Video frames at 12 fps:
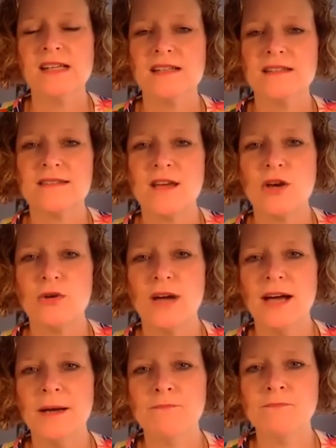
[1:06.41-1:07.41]
So
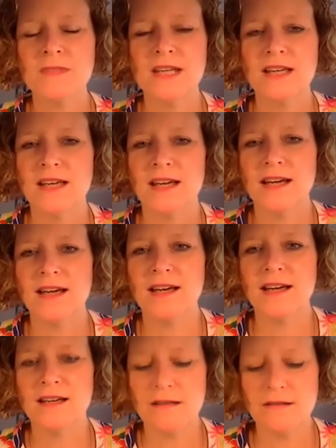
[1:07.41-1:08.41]
um,
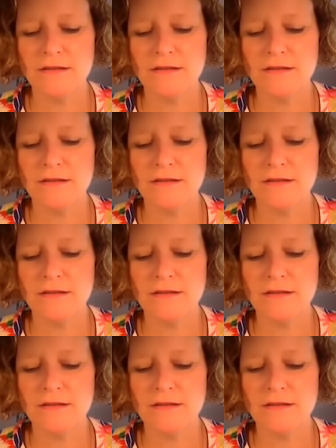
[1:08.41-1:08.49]
uh,